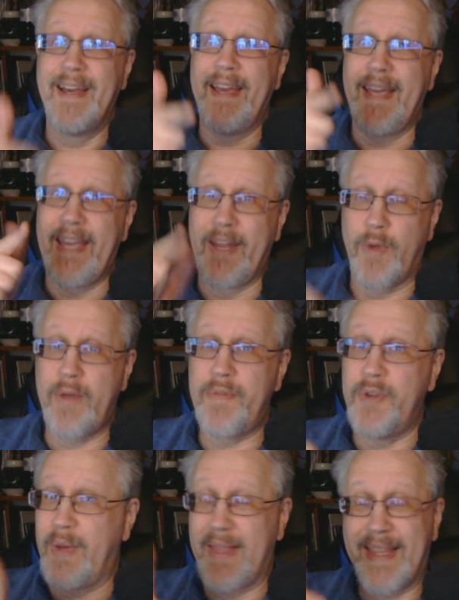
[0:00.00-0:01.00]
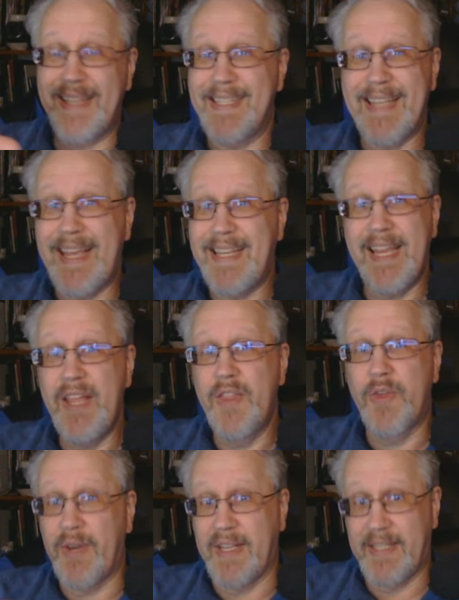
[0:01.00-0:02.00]
in revenue. And this is
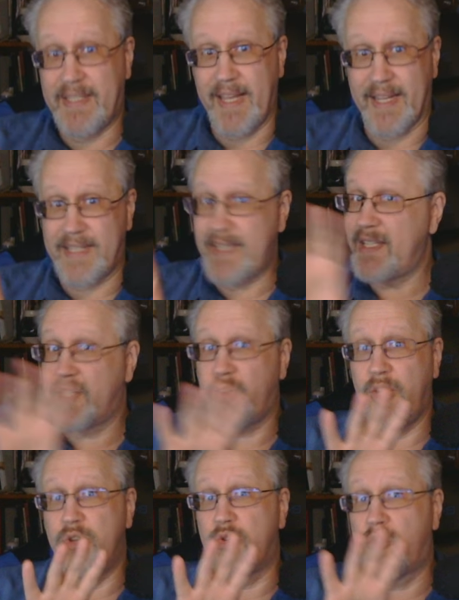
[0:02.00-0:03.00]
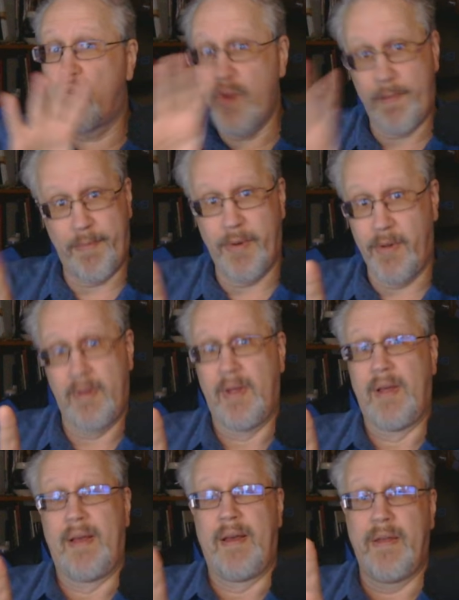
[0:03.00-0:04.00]
1836. This is going to cripple
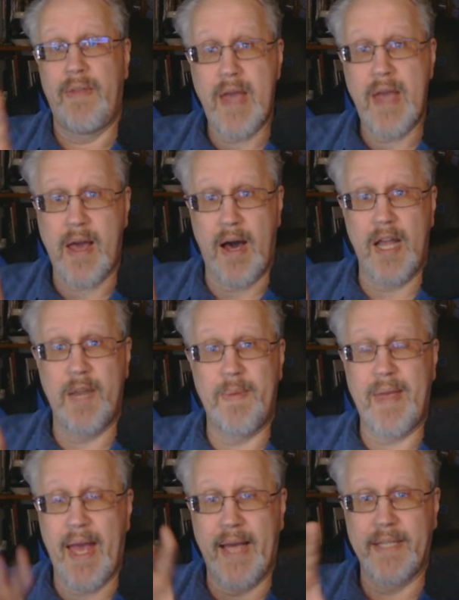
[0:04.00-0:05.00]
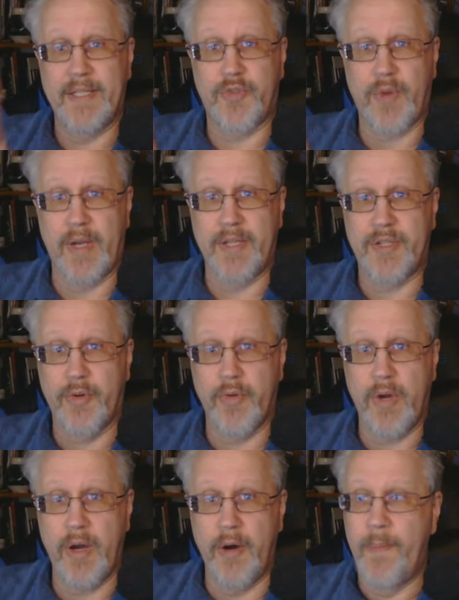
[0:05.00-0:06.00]
the economy as it tries to
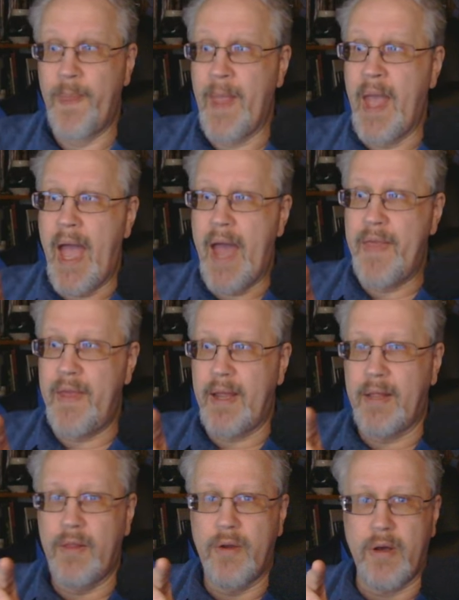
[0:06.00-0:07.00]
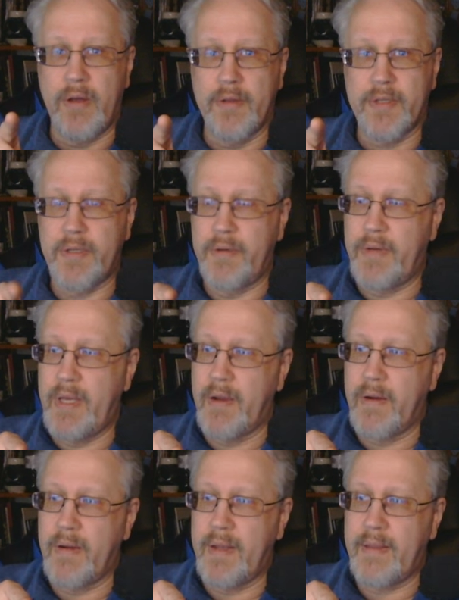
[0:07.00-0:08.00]
grow. And then I look also
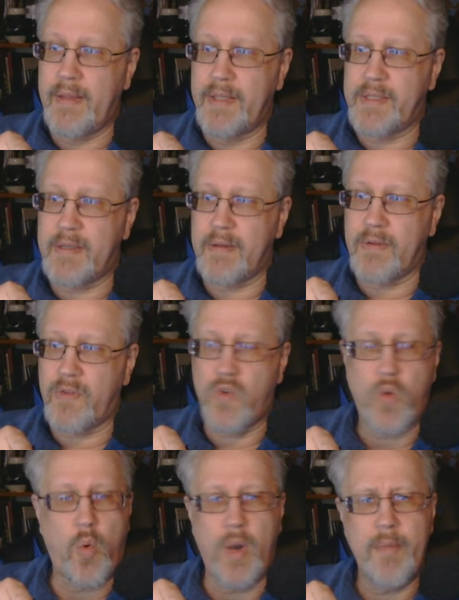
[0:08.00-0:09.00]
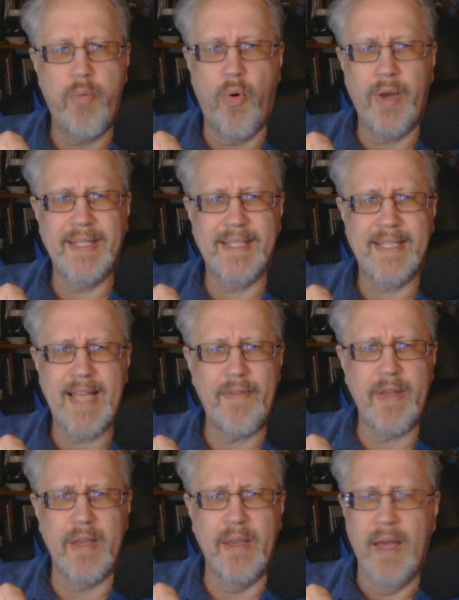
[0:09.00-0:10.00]
here at this
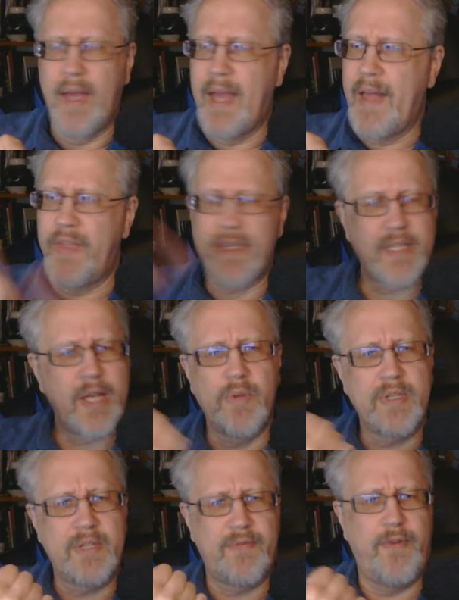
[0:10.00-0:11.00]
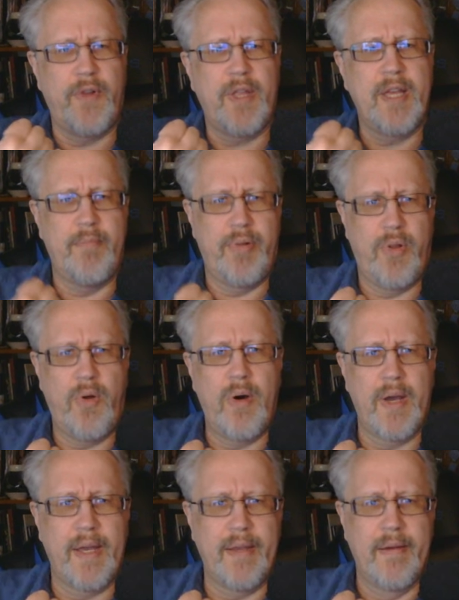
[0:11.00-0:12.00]
20.7. This thing was fully
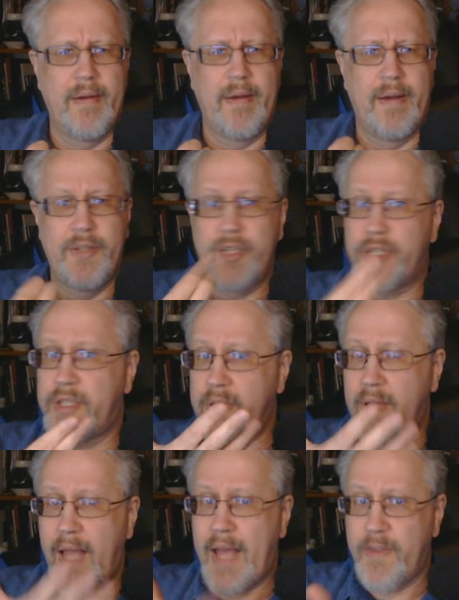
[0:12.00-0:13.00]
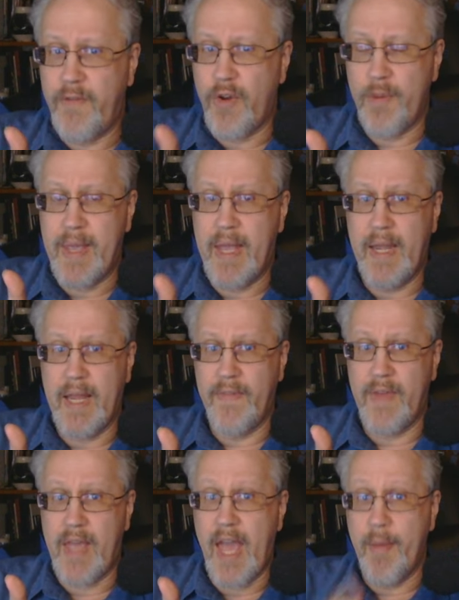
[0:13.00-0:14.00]
employed just at the very beginning of
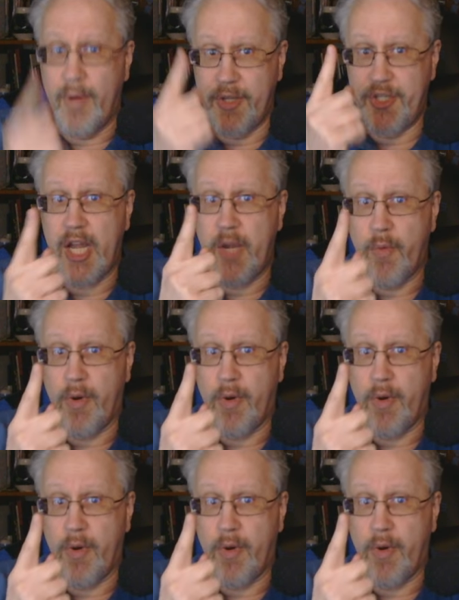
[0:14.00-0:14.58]
the game on January